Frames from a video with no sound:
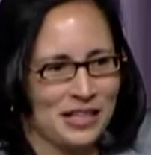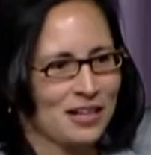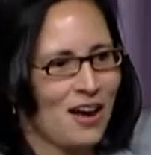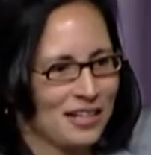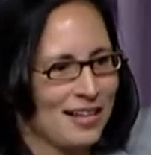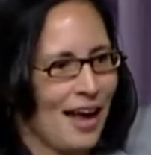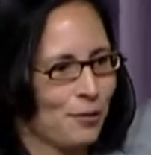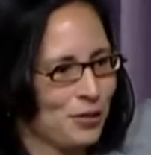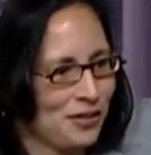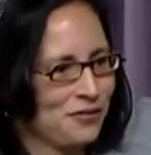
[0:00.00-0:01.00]
the contact
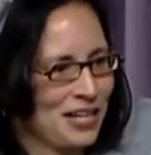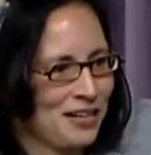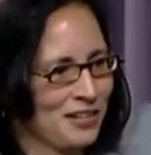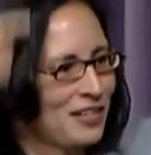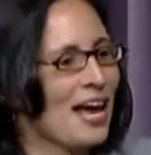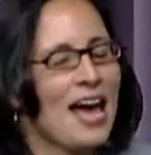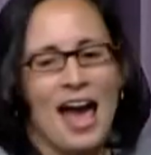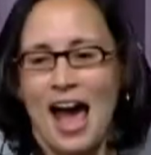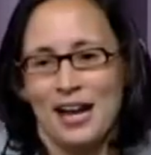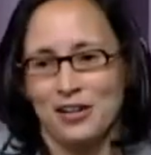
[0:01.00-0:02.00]
with the fingers.
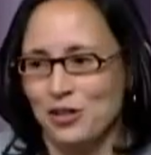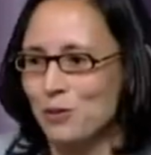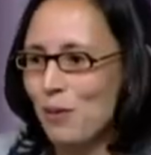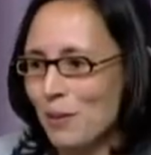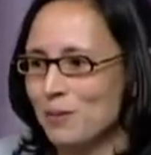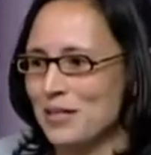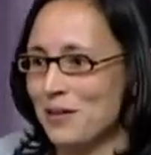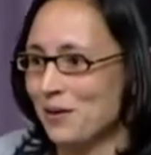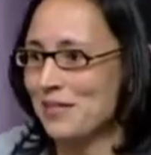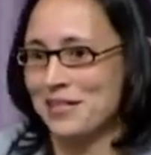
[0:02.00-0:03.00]
And you probably
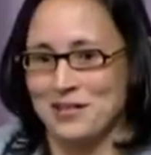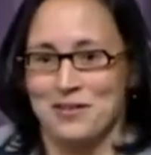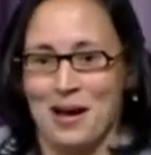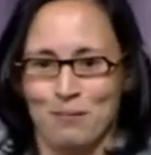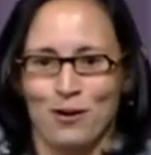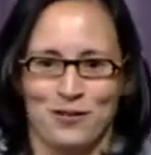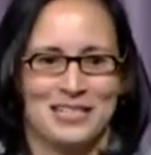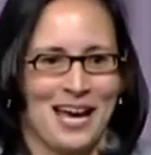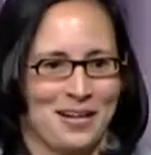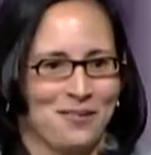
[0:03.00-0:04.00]
noticed that you're not perfect
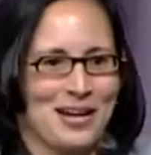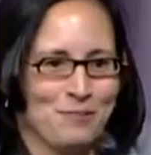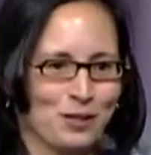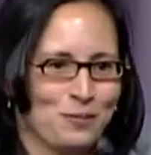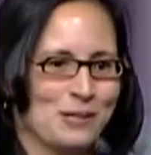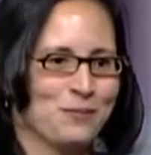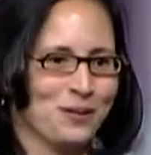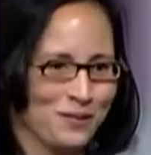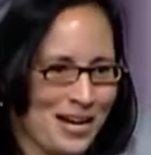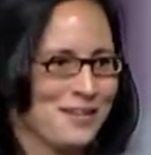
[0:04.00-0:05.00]
at it, right? Most
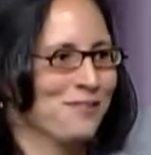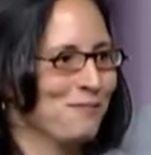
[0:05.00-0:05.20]
people kind of